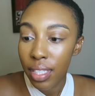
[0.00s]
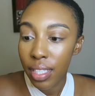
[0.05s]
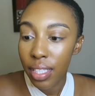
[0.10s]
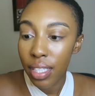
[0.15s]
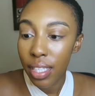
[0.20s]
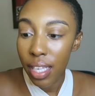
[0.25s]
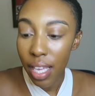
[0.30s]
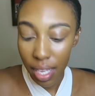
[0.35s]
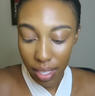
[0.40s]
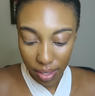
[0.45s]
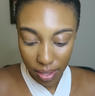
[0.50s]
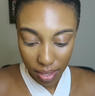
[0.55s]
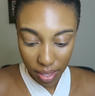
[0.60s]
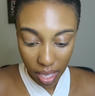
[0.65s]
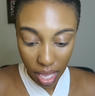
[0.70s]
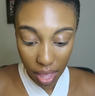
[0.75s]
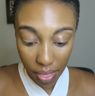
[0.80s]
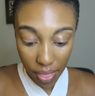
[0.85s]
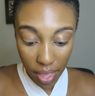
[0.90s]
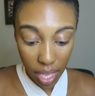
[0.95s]
Yes,
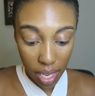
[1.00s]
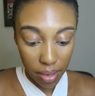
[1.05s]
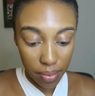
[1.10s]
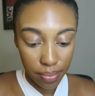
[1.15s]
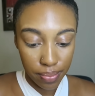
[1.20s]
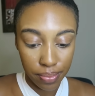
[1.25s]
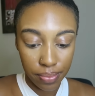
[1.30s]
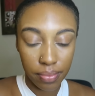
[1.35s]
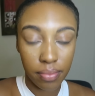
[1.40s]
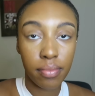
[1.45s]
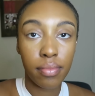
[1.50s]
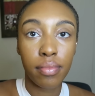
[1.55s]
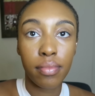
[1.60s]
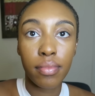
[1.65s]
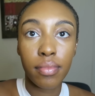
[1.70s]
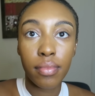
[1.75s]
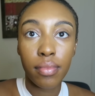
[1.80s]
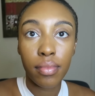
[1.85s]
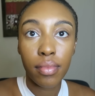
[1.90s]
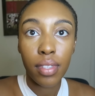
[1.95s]
then
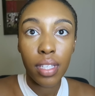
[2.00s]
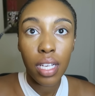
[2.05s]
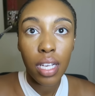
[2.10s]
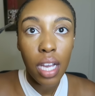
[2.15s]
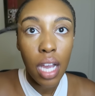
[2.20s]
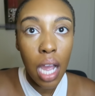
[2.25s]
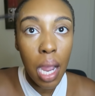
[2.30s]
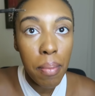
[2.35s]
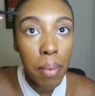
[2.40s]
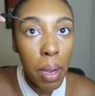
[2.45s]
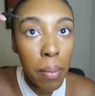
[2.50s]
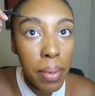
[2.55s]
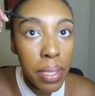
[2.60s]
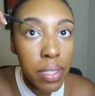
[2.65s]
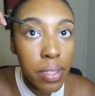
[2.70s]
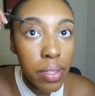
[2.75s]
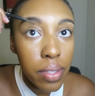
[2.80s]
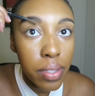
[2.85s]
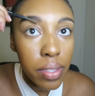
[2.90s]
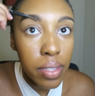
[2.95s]
eyebrow
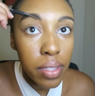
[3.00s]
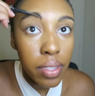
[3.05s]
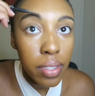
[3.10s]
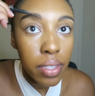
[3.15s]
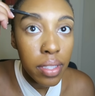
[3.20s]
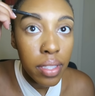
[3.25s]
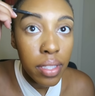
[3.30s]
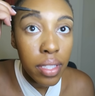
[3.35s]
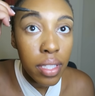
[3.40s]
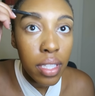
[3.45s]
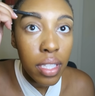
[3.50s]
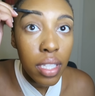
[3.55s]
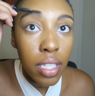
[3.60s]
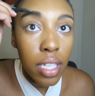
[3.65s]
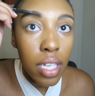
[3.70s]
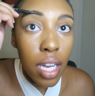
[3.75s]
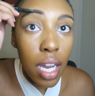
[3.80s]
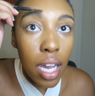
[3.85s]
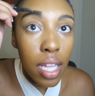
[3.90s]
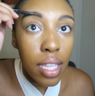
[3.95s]
pencil.
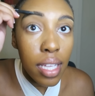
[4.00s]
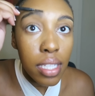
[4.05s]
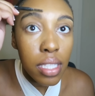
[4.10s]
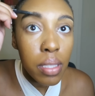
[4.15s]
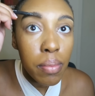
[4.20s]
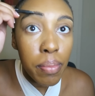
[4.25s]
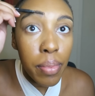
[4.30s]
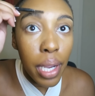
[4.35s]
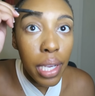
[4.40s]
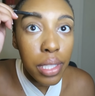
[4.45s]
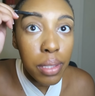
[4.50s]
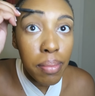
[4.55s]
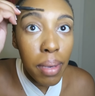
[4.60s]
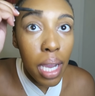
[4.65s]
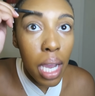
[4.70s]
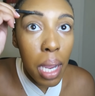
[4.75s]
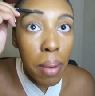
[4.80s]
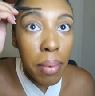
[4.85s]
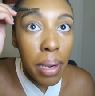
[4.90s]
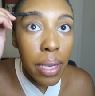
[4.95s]
I like to brush
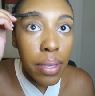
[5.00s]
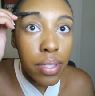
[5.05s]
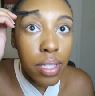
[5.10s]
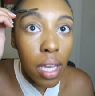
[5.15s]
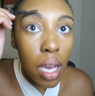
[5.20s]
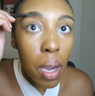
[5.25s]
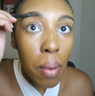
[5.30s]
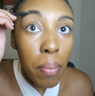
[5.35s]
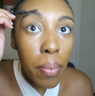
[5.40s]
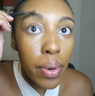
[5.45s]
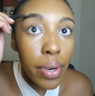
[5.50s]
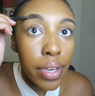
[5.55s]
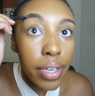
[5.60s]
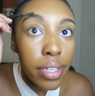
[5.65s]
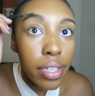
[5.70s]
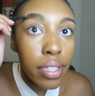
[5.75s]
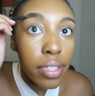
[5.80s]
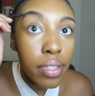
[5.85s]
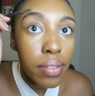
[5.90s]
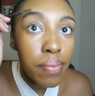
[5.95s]
my eyebrows upward.